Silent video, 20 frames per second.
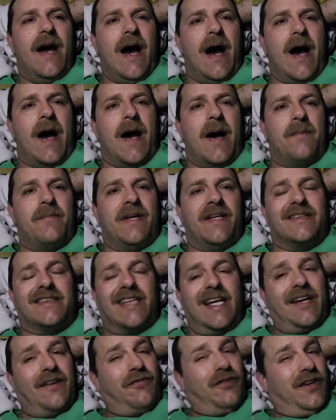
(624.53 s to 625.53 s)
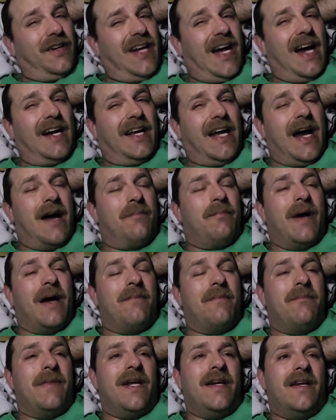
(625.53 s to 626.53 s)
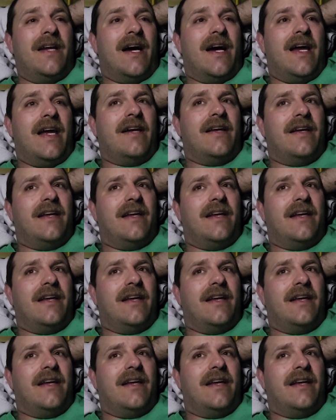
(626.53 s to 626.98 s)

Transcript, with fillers: Um, he's like, if you're not gone by midnight,